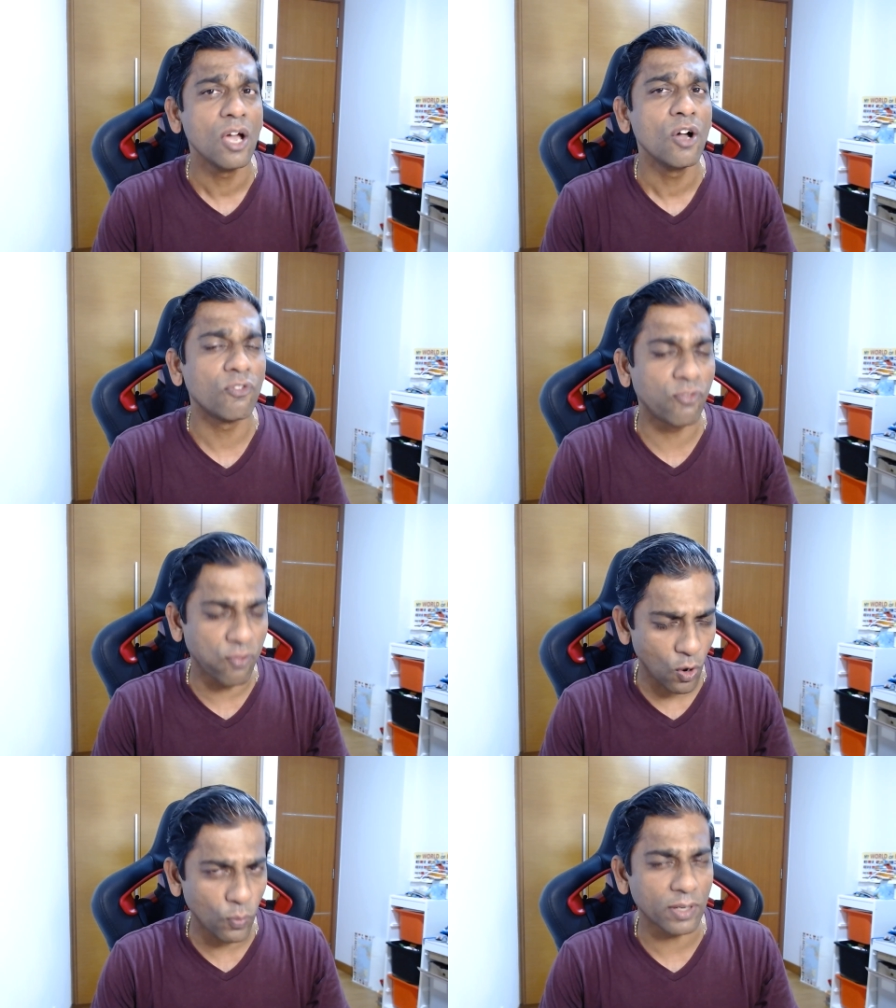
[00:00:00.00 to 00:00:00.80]

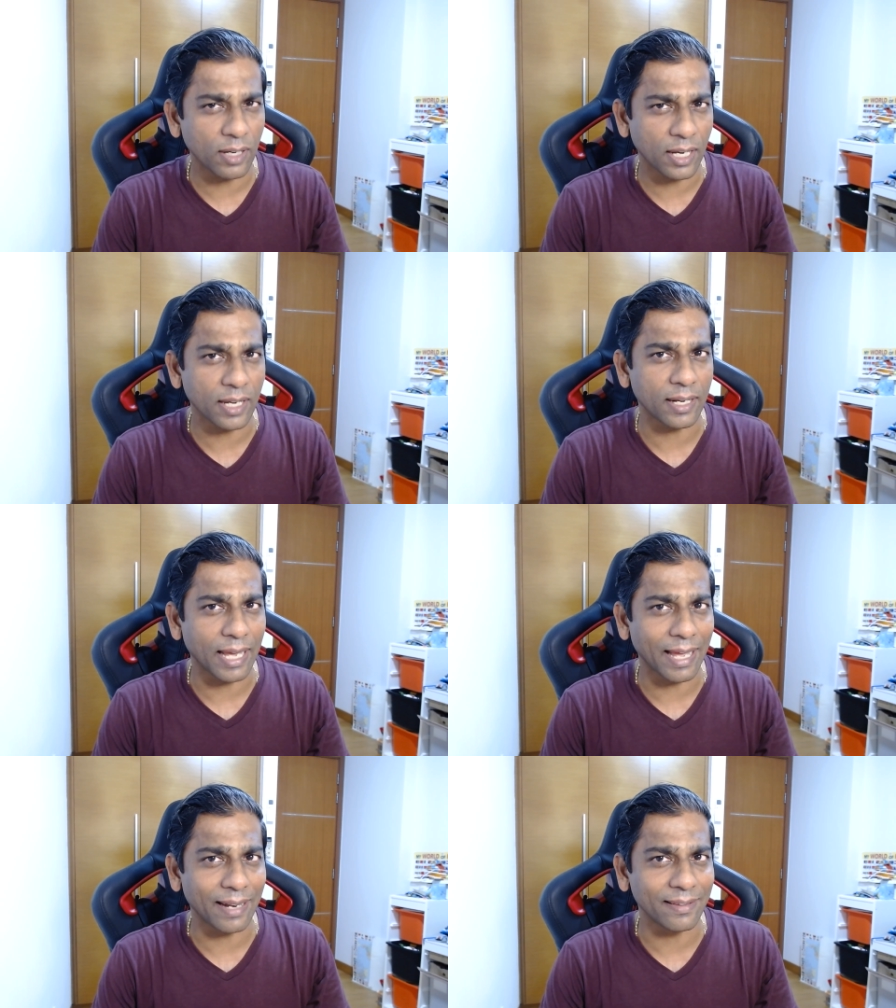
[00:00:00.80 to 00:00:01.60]
forward line
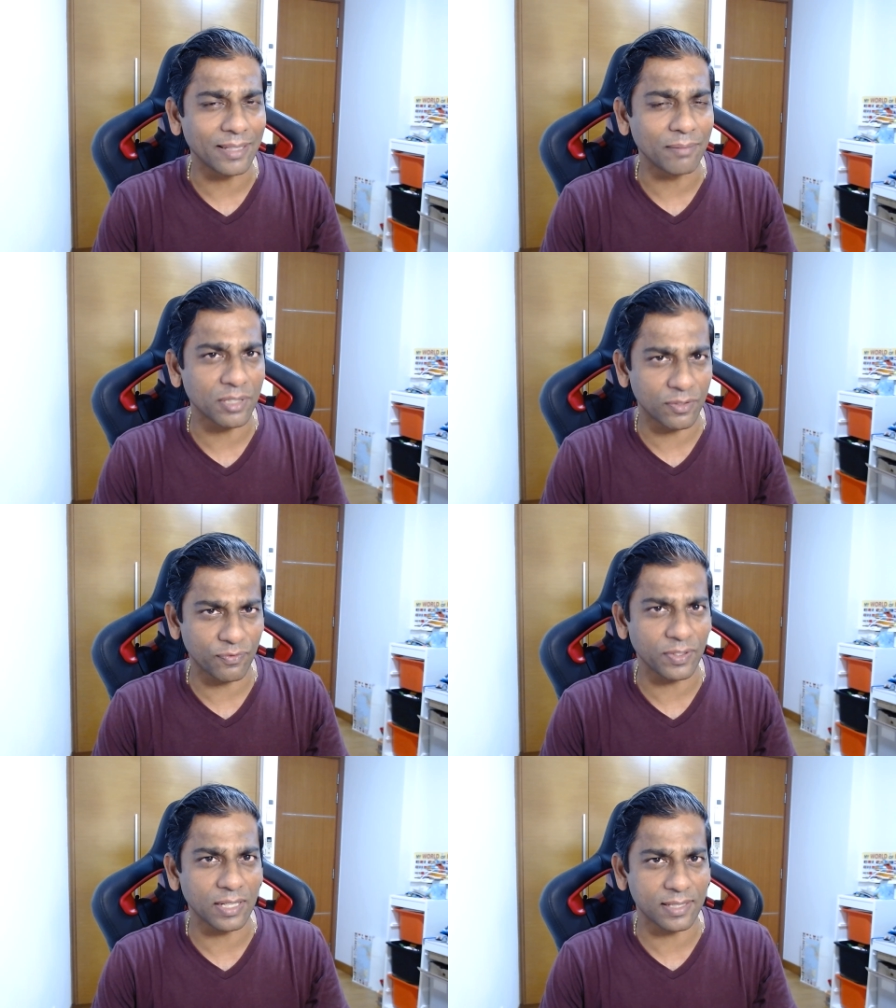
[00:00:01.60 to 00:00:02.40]
and the
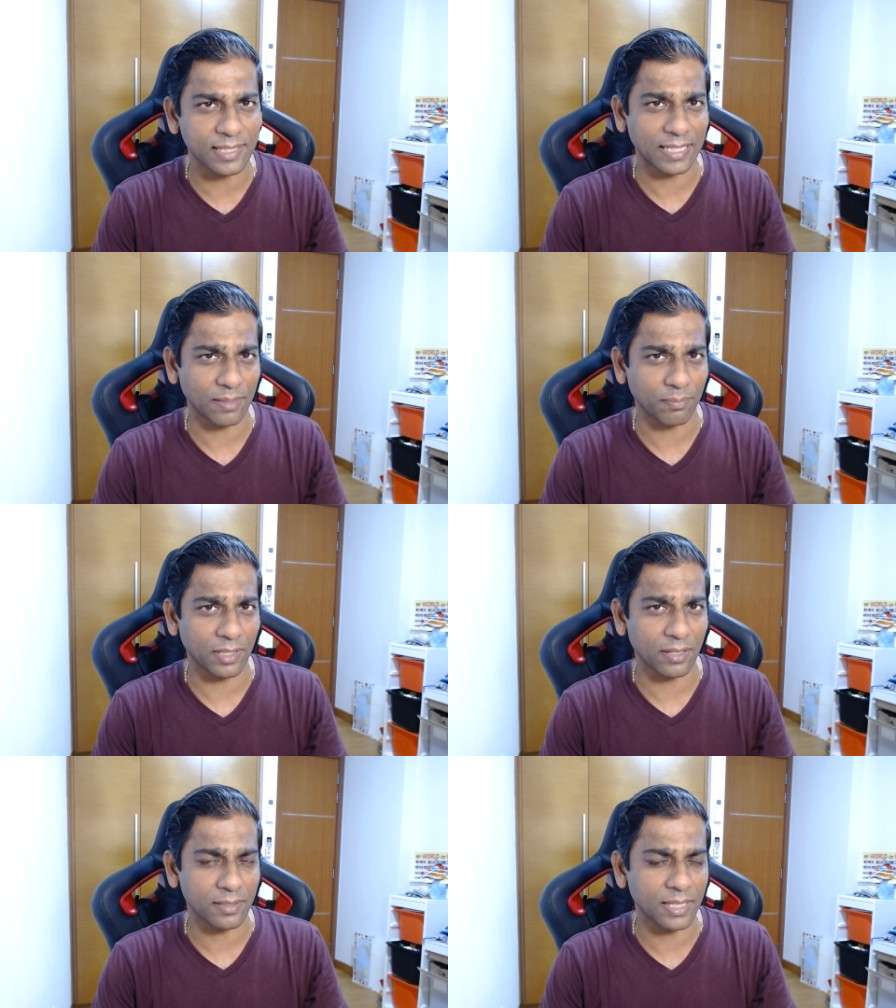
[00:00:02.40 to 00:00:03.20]
midfield setup
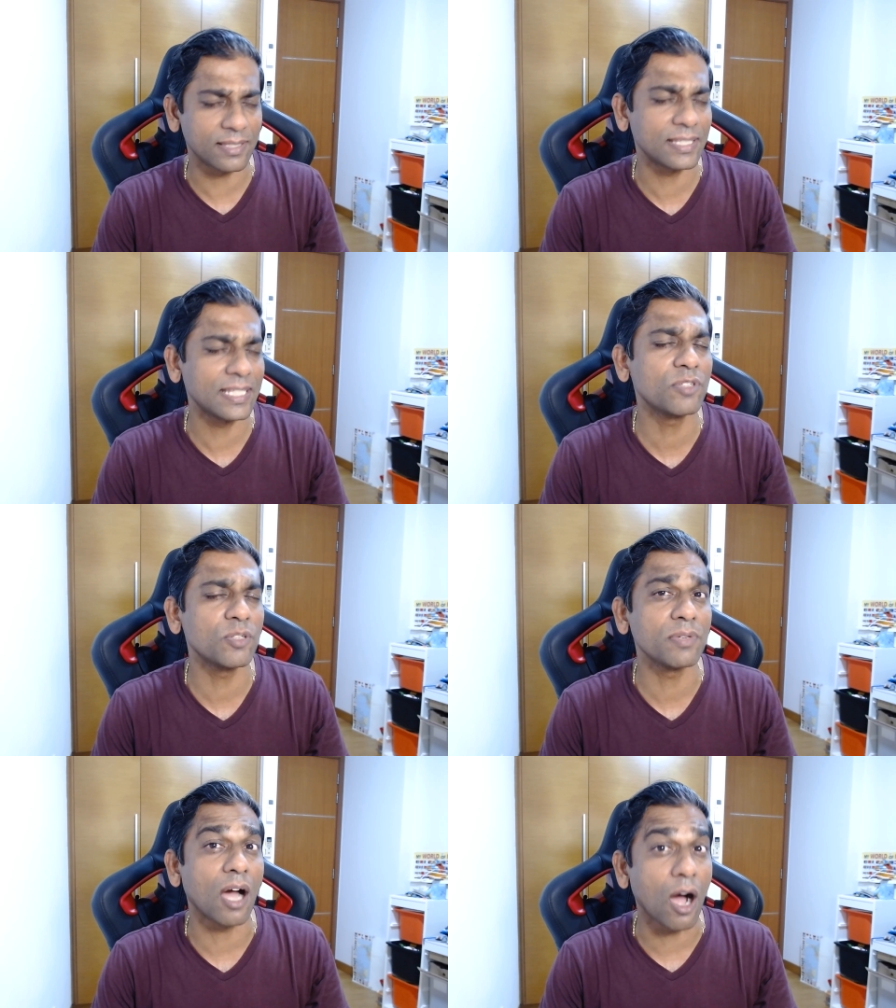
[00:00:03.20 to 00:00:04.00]
there. They seem to
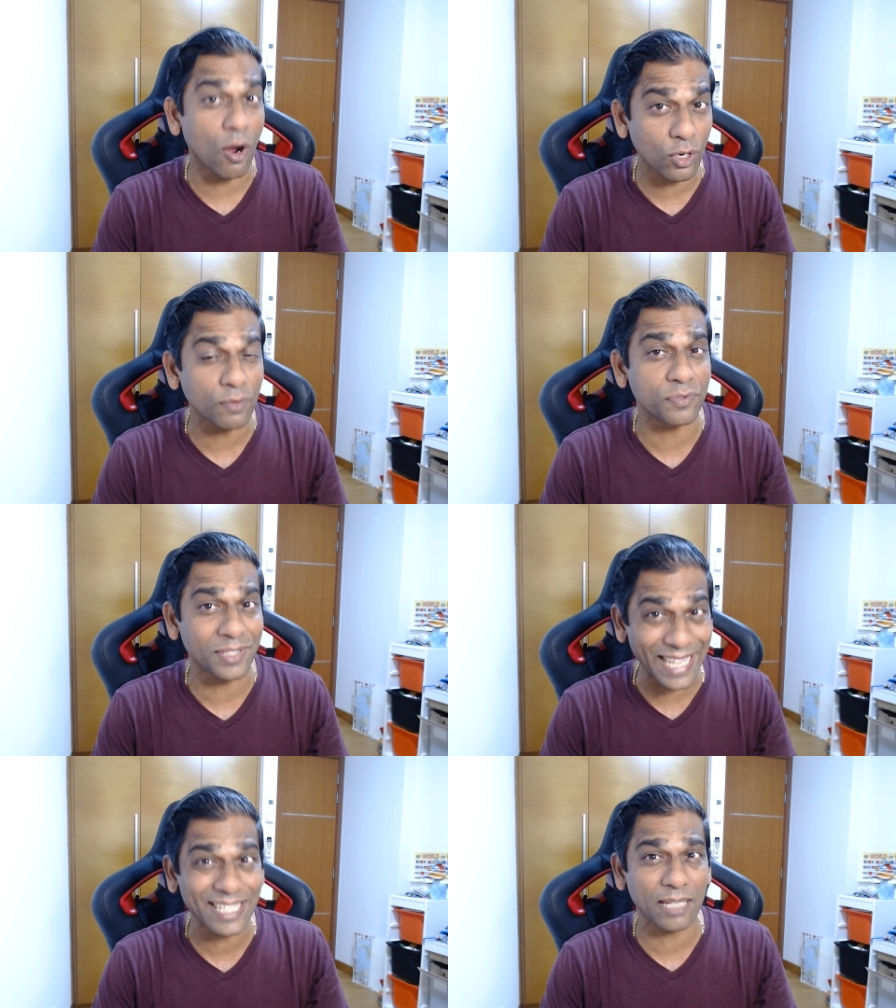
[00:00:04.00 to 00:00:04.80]
be out of
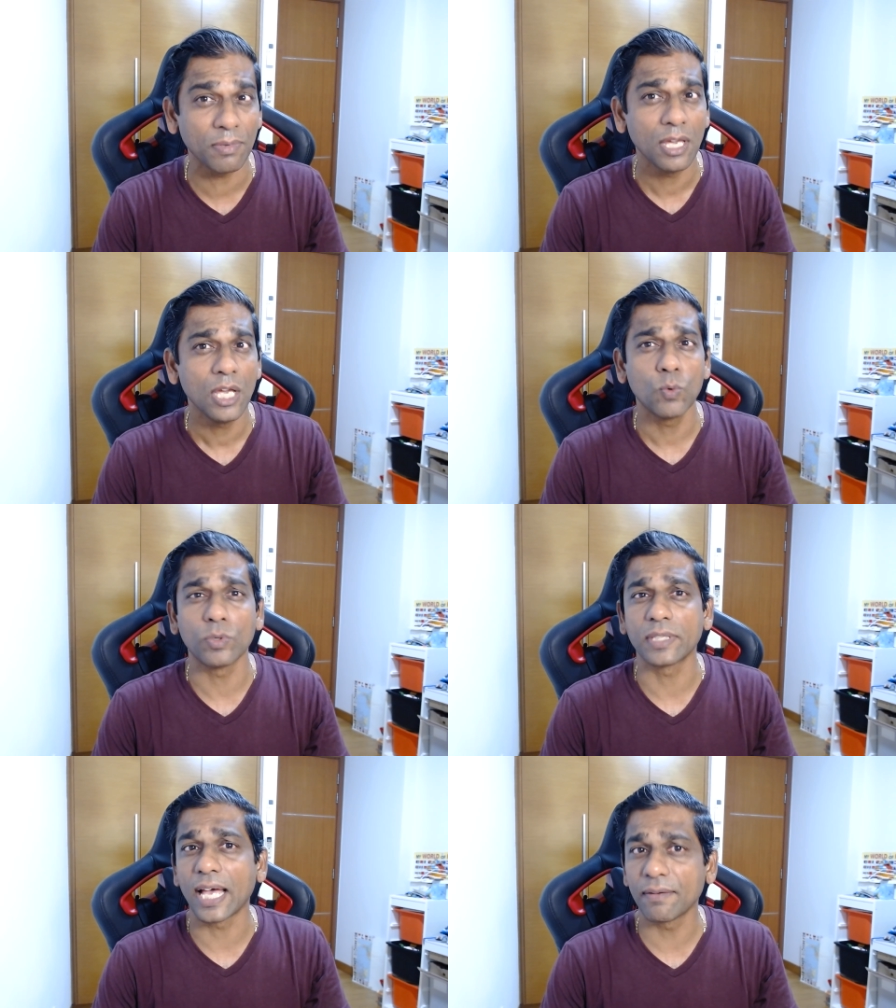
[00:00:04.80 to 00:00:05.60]
setup
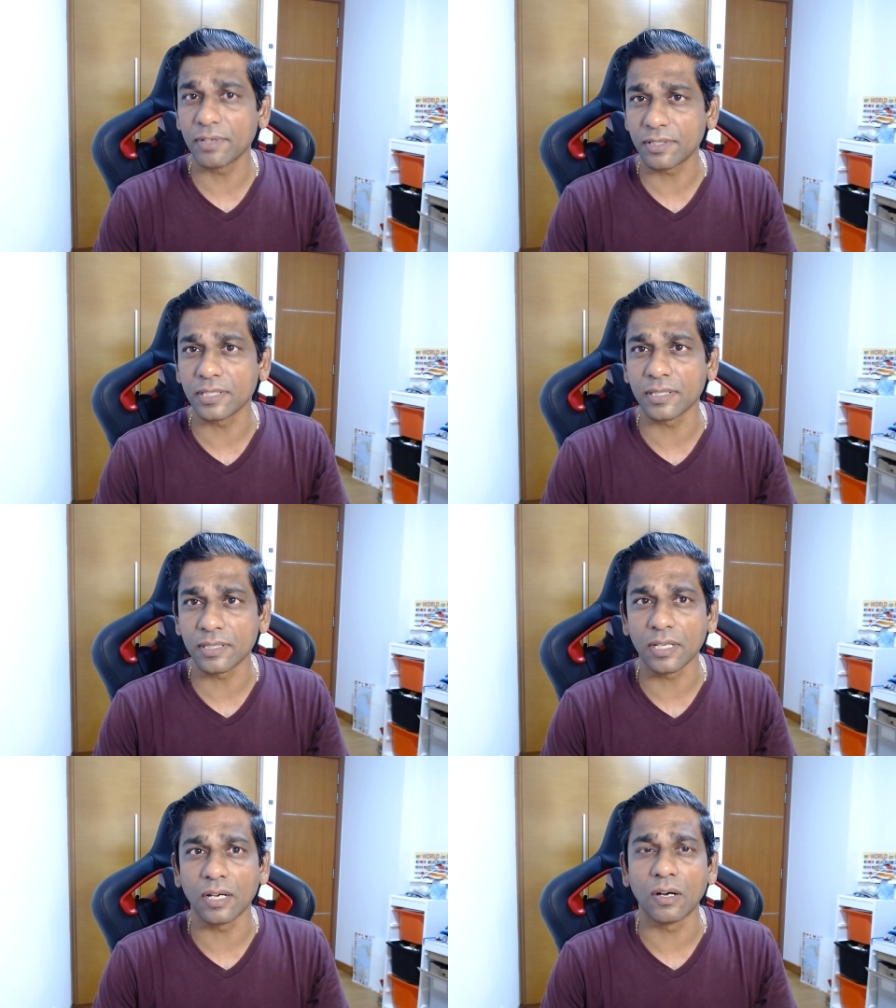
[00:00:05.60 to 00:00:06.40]
with
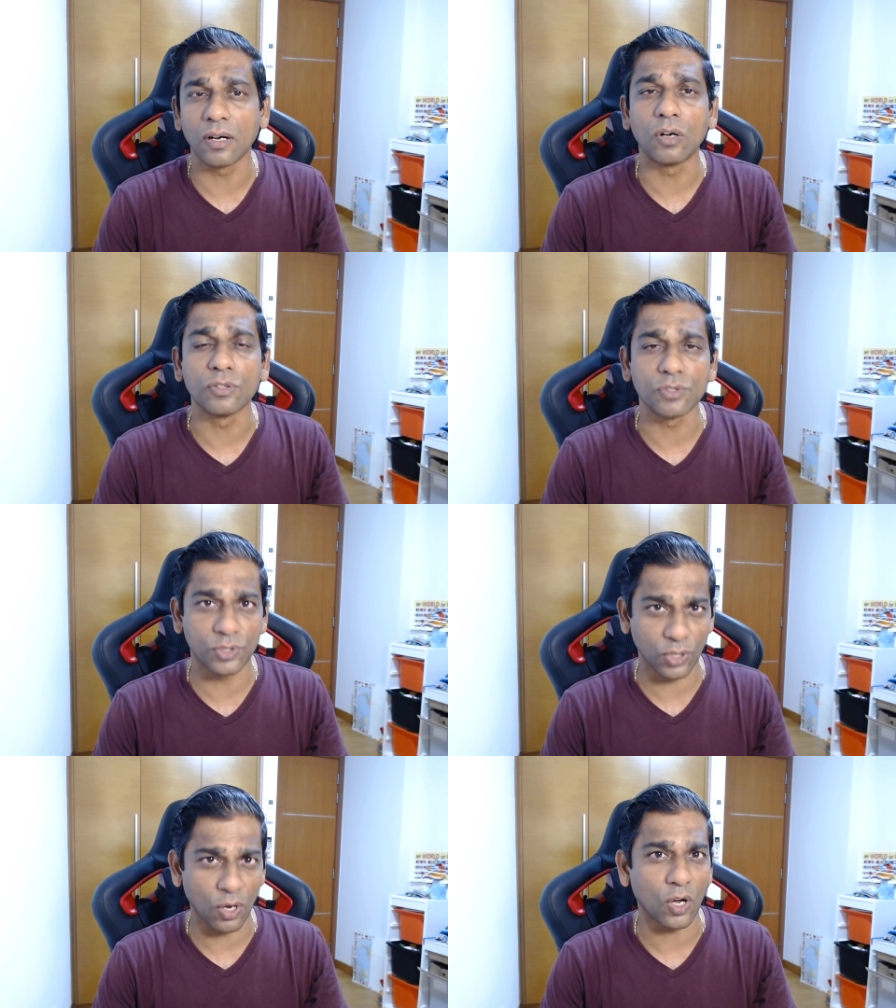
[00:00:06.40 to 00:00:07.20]
Everton uh, on
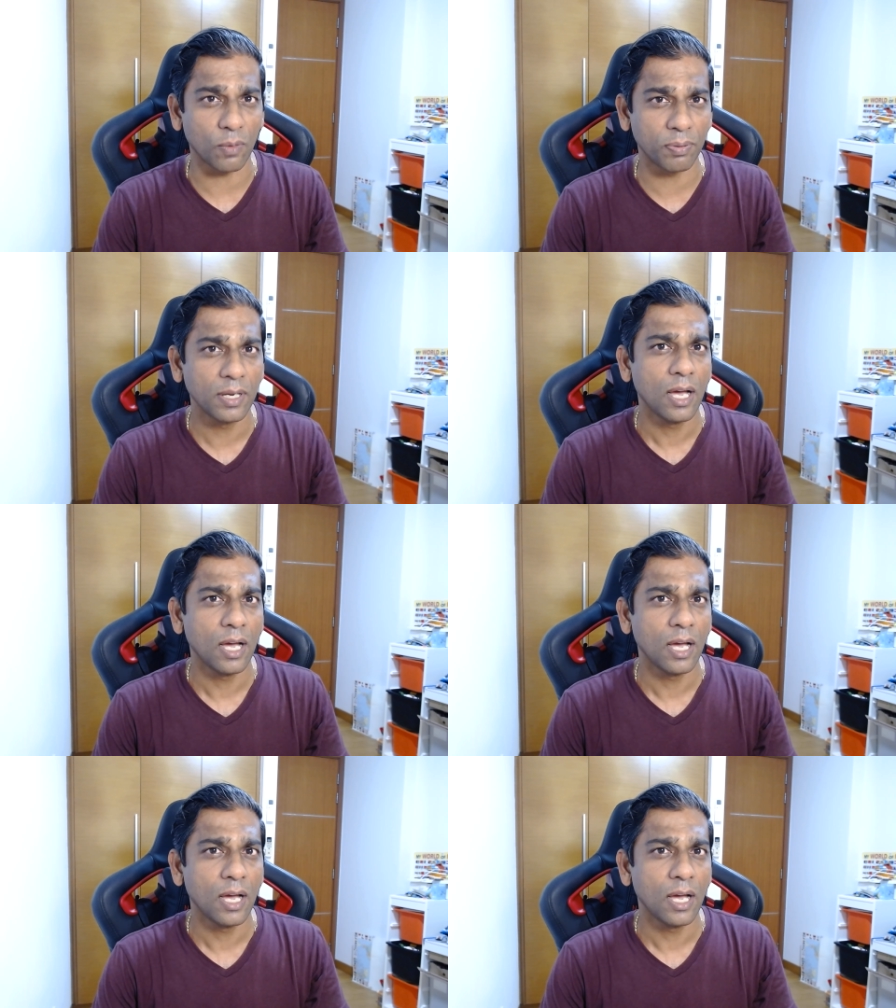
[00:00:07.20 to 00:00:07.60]
top.